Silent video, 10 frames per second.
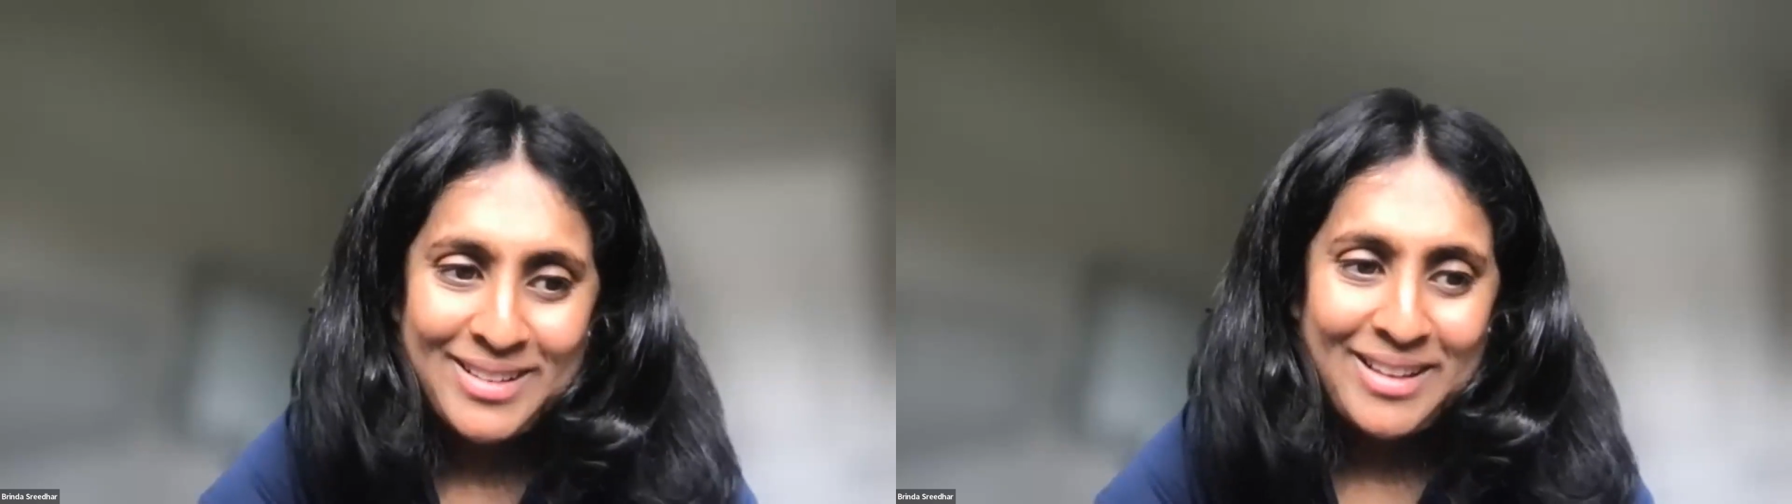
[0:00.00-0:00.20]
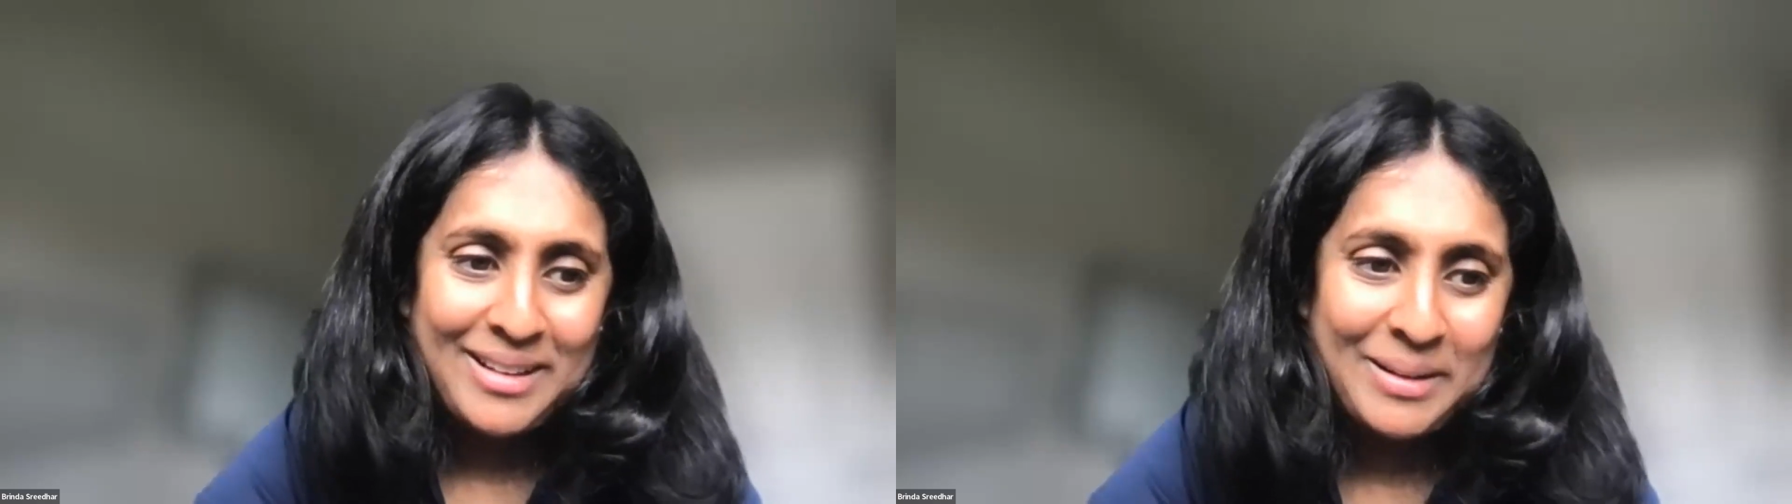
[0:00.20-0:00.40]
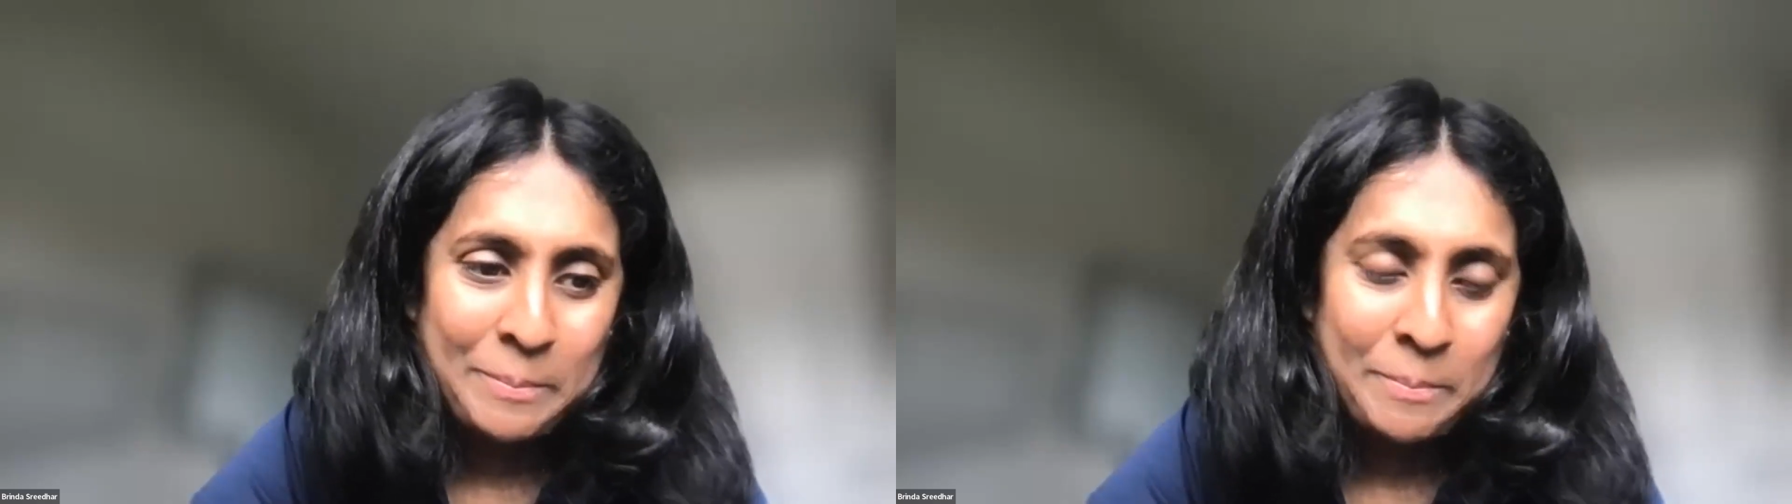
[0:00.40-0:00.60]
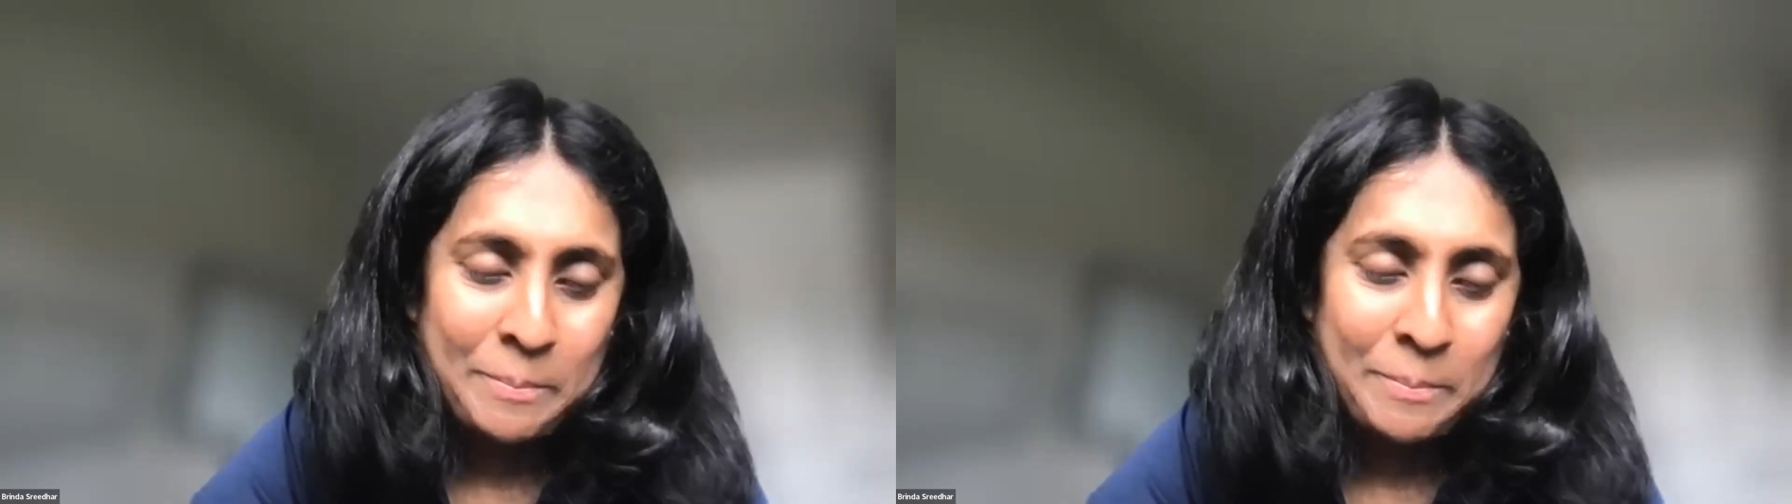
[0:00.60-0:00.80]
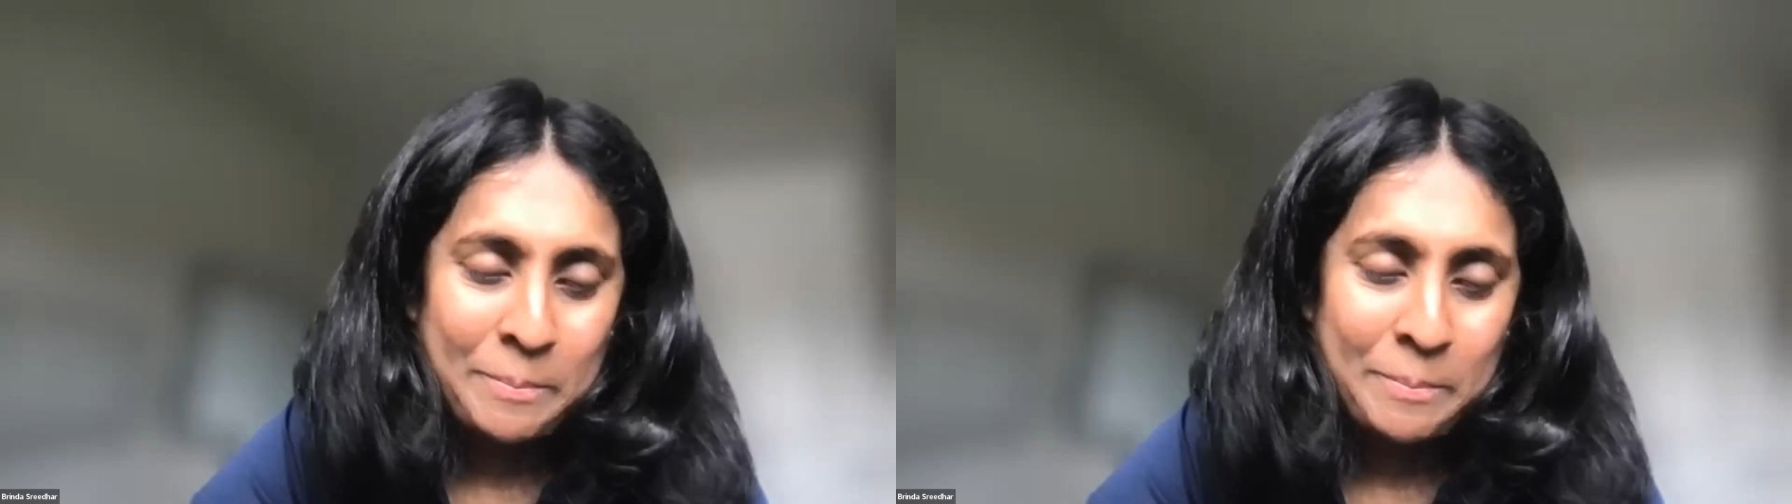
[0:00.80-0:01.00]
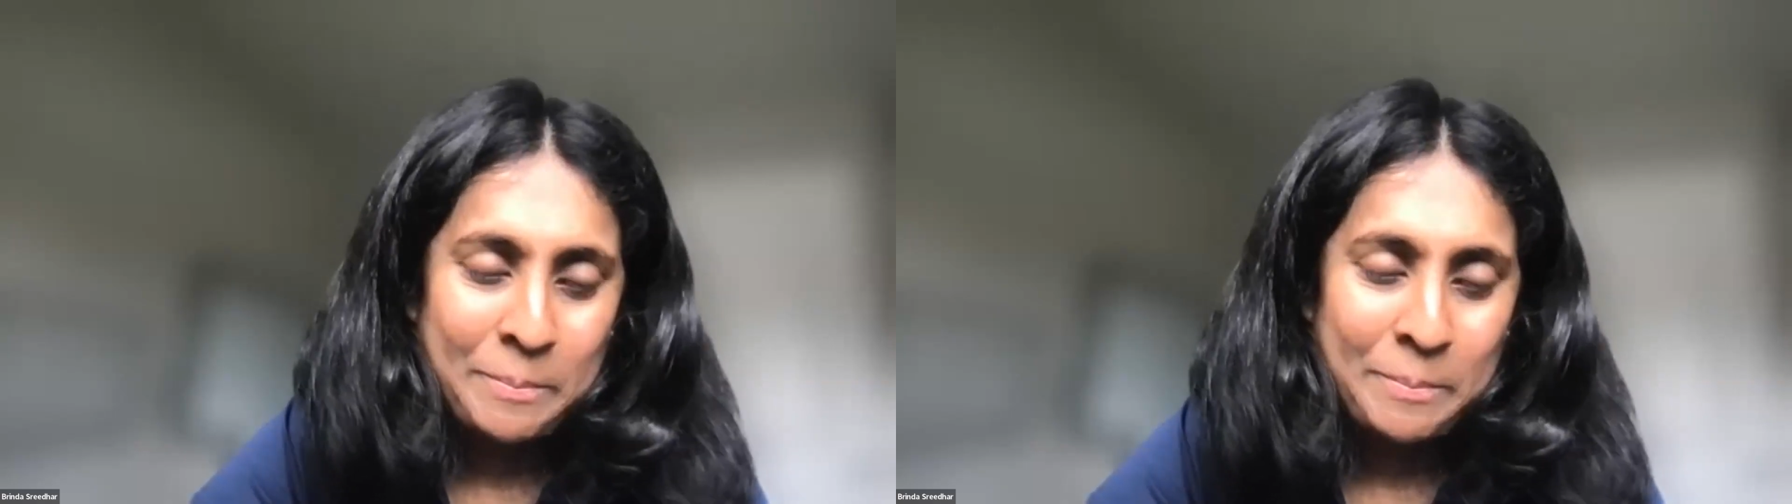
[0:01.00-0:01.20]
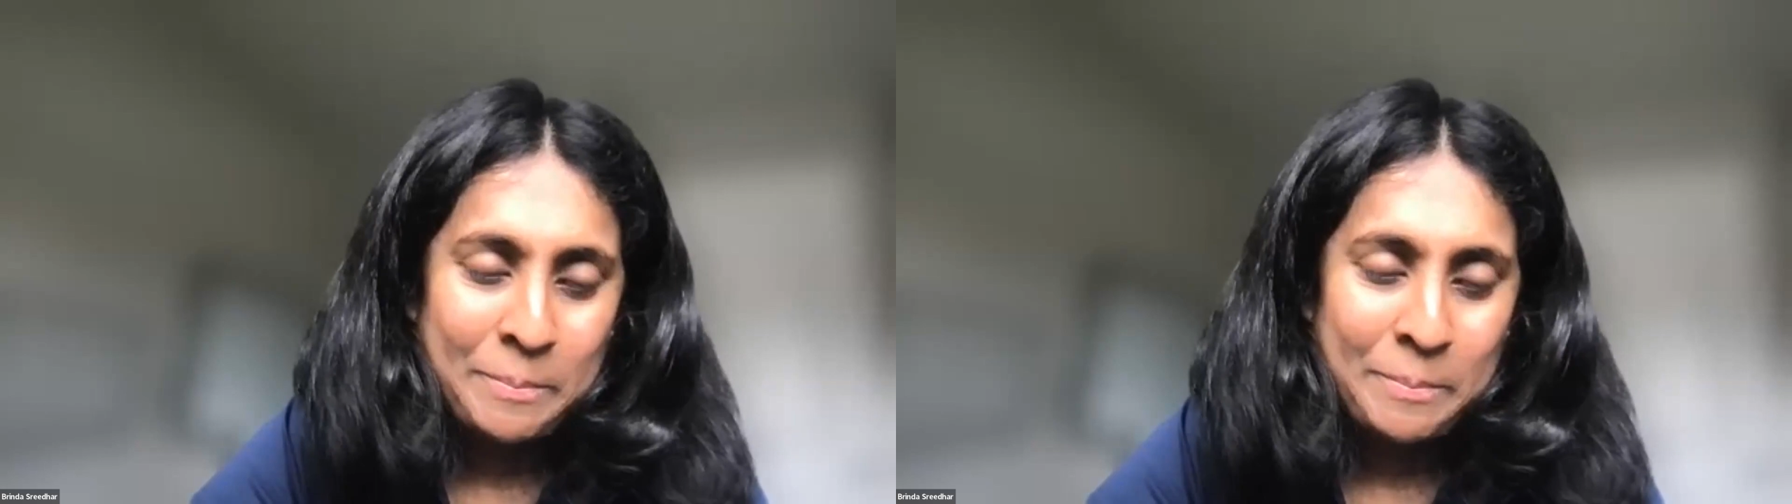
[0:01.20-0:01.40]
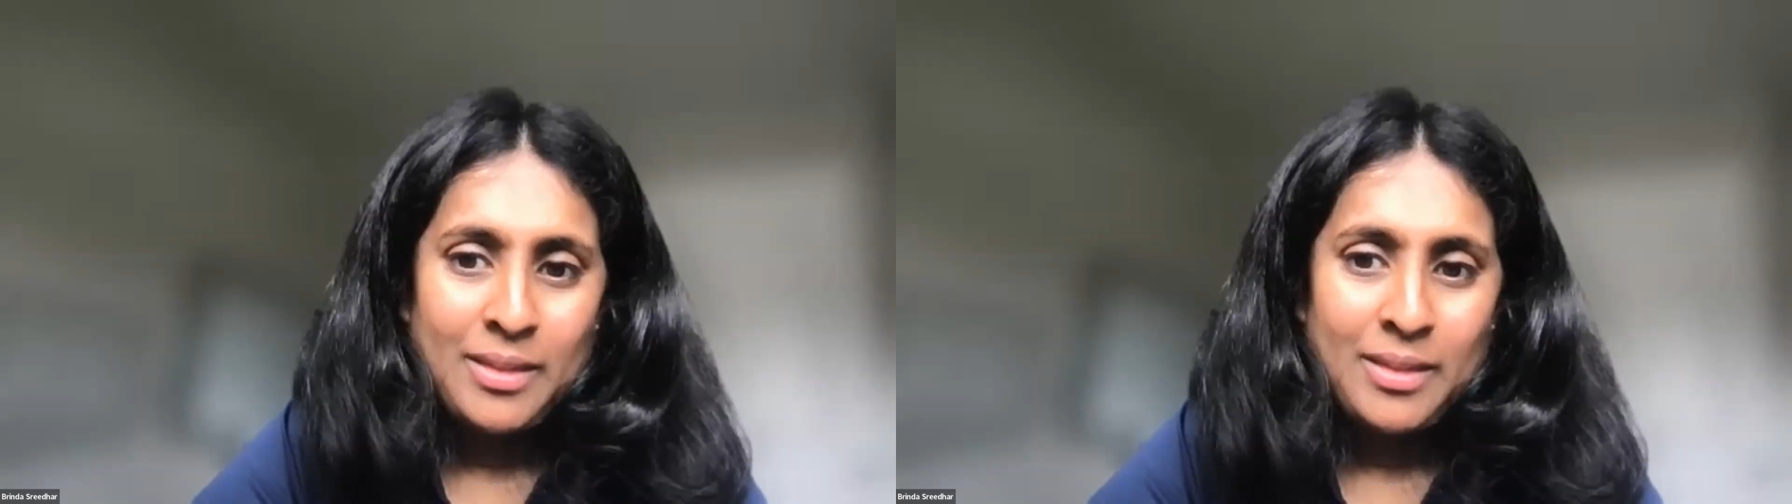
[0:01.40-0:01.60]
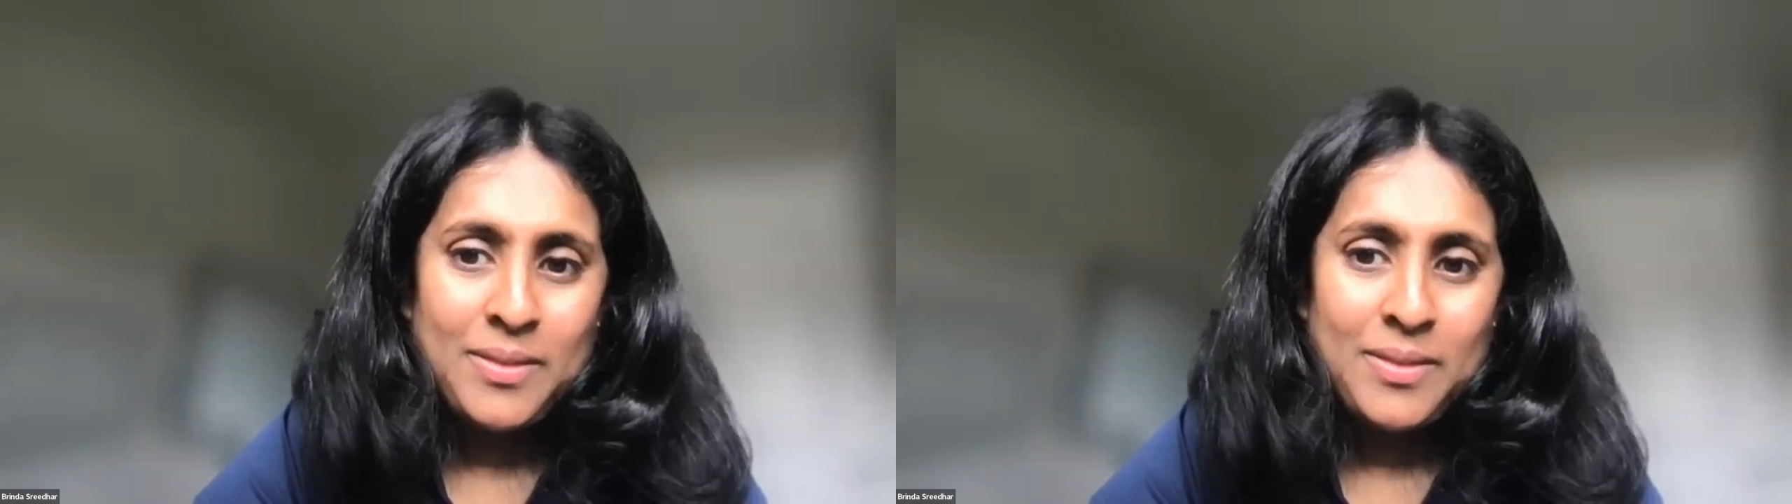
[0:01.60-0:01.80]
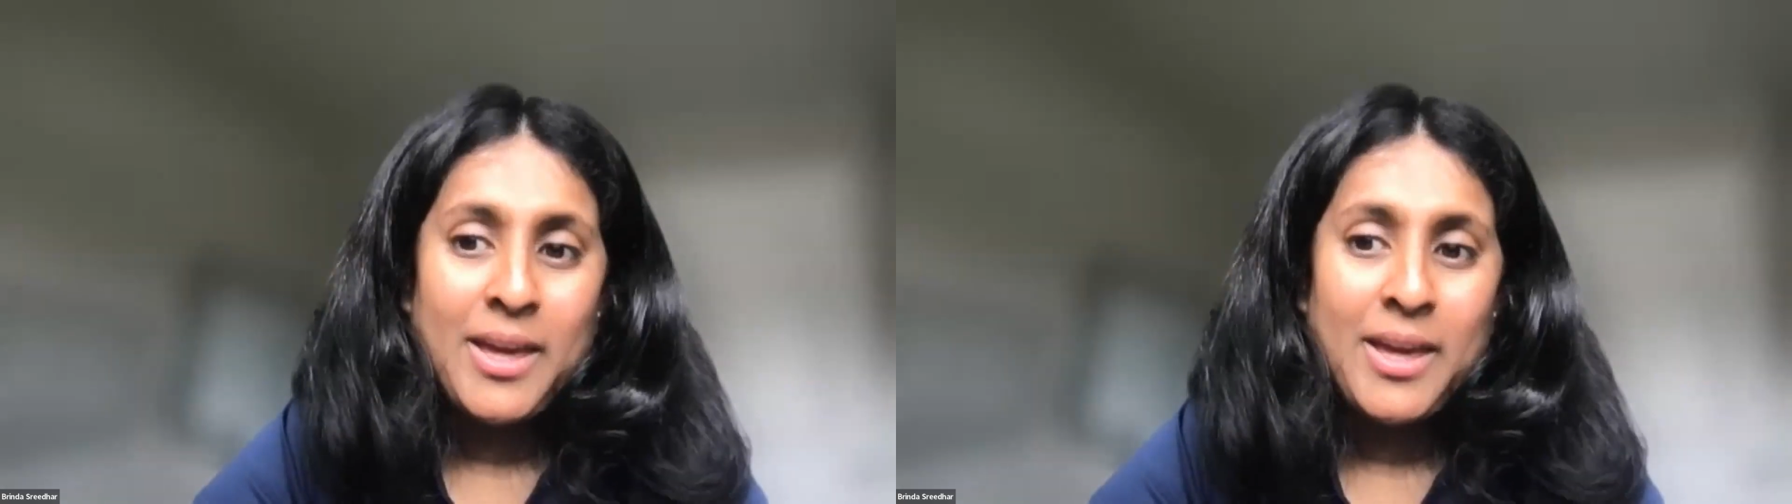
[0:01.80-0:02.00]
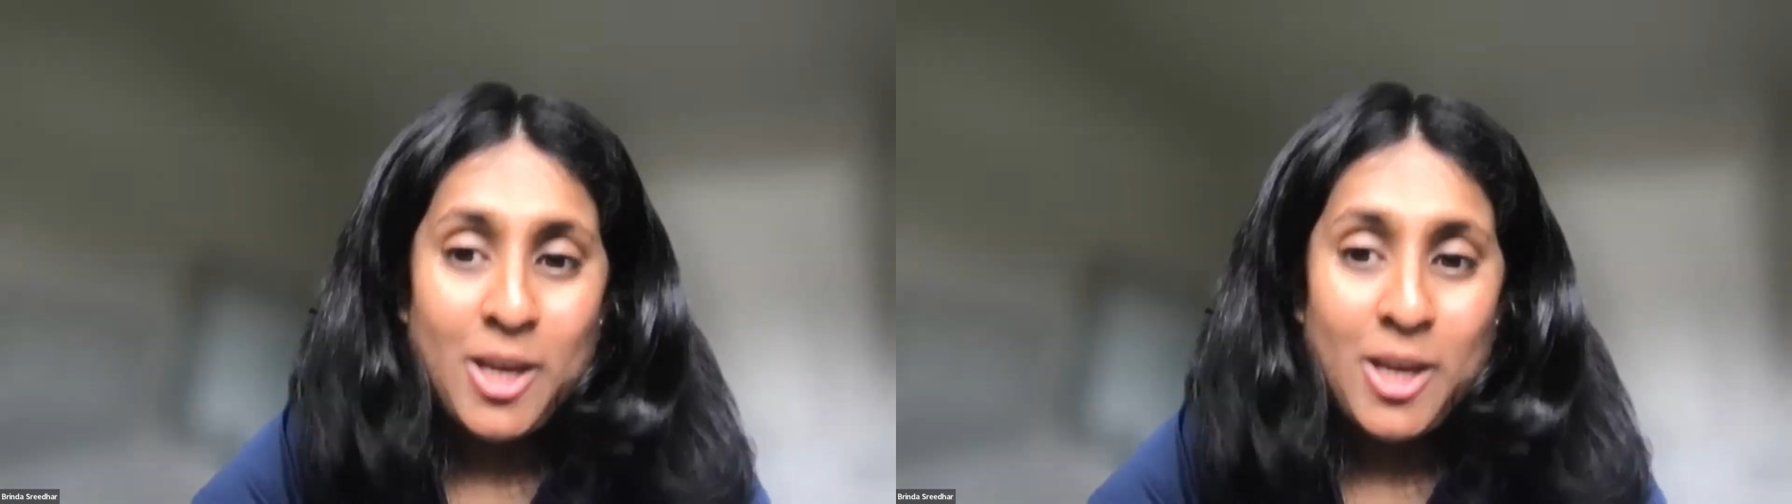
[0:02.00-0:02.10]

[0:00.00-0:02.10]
Thank